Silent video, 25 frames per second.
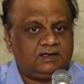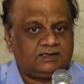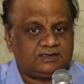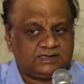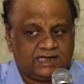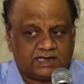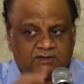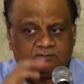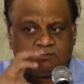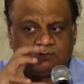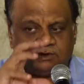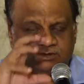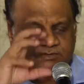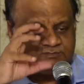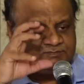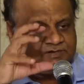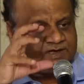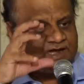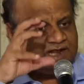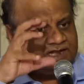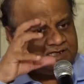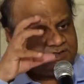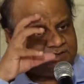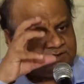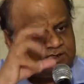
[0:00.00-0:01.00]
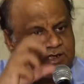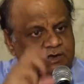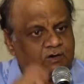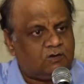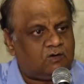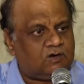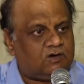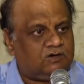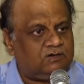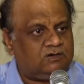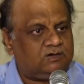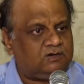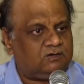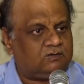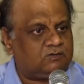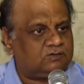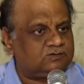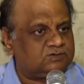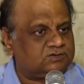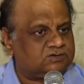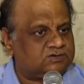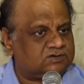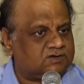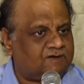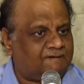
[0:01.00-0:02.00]
That was financial all
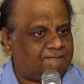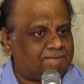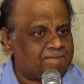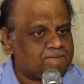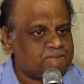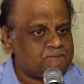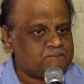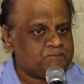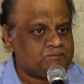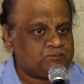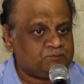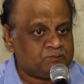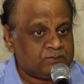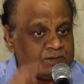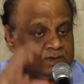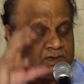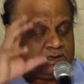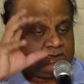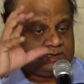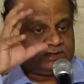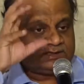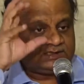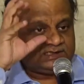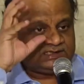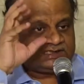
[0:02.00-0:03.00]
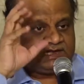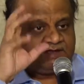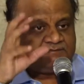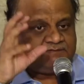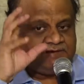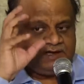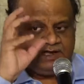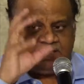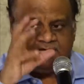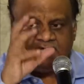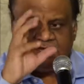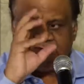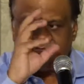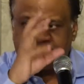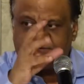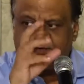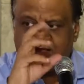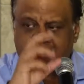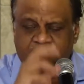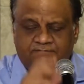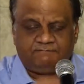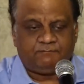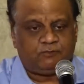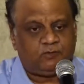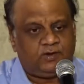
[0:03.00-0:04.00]
inclusion.
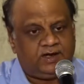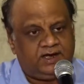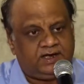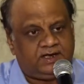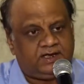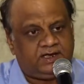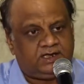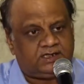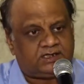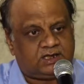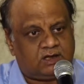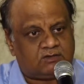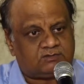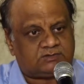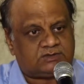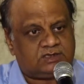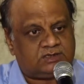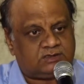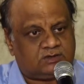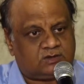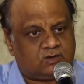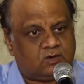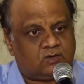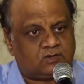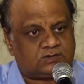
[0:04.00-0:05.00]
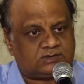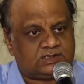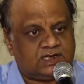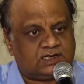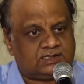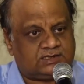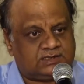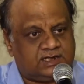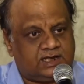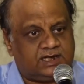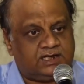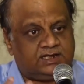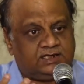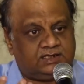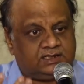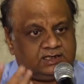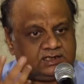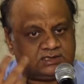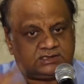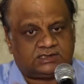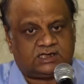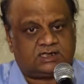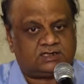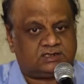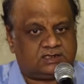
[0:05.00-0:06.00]
75 to 80,000 crores are there in the
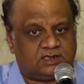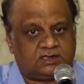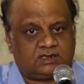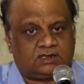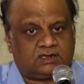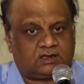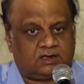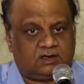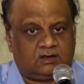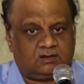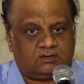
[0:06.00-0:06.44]
Jan Dhan